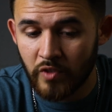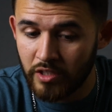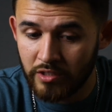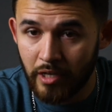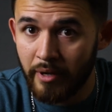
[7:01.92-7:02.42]

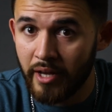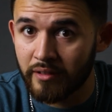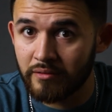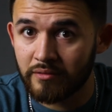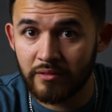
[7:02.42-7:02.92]
It's not
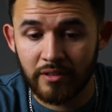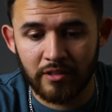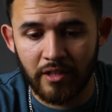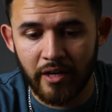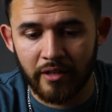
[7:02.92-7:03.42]
bad.
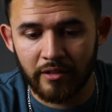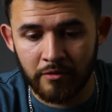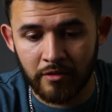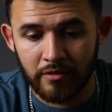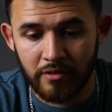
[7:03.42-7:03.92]
It's not.
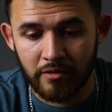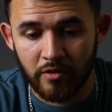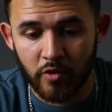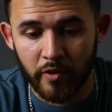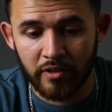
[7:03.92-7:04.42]
It's a
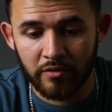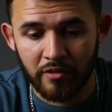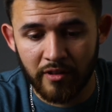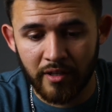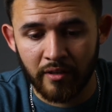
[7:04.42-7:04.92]
quick little
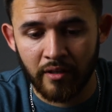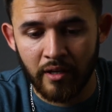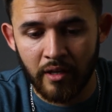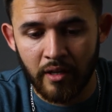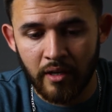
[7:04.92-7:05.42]
thing.
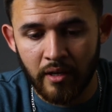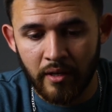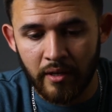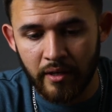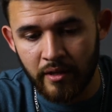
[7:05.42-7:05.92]

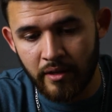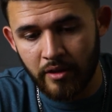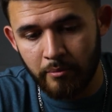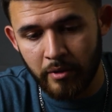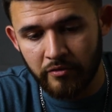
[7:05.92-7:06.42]

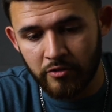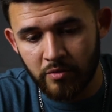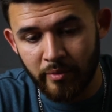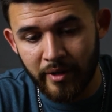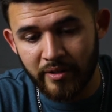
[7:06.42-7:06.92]
And the
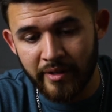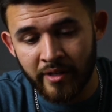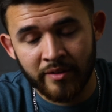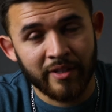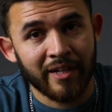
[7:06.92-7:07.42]
buffer right
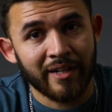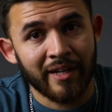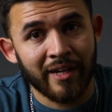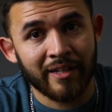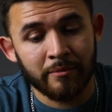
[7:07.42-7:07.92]
now, you got
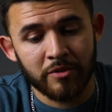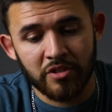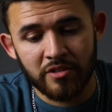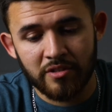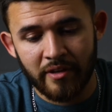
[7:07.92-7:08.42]
9
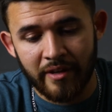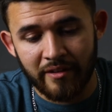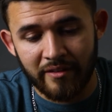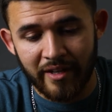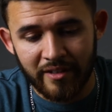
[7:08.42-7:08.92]
images,
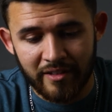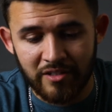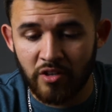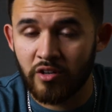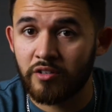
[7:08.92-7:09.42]
and that
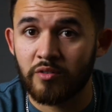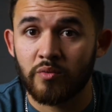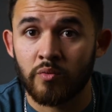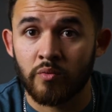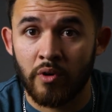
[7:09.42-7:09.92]
is on
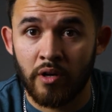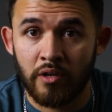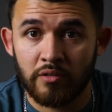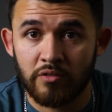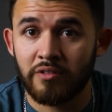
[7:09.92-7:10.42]

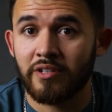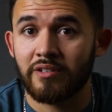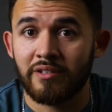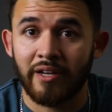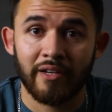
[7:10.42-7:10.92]
RAW. So you
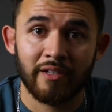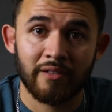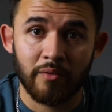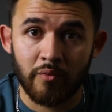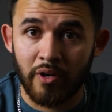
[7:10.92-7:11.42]
get
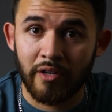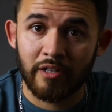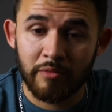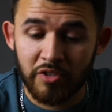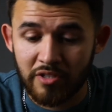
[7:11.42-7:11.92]
9 RAW
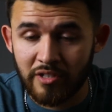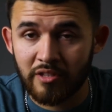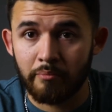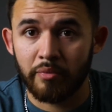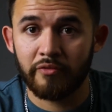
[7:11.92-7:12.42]
images in
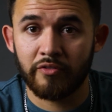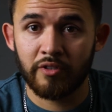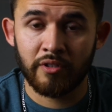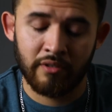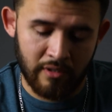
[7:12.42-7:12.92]
the
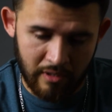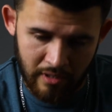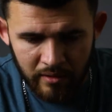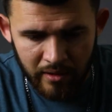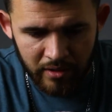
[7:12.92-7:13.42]
buffer.
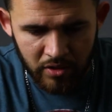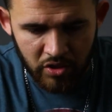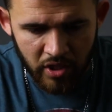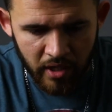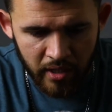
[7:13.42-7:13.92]
Let's
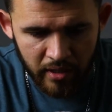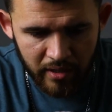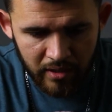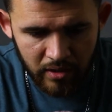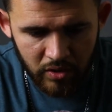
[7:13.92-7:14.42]

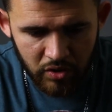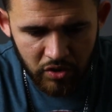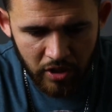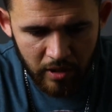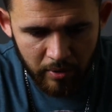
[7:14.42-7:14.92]
check
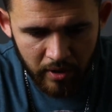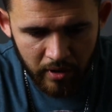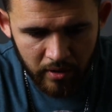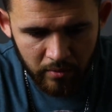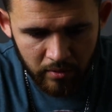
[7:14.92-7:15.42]

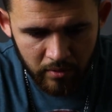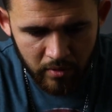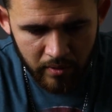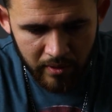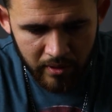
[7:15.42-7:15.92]
JPEG real
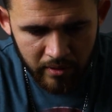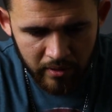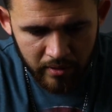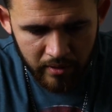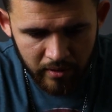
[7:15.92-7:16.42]

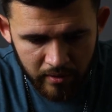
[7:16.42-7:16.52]
quick.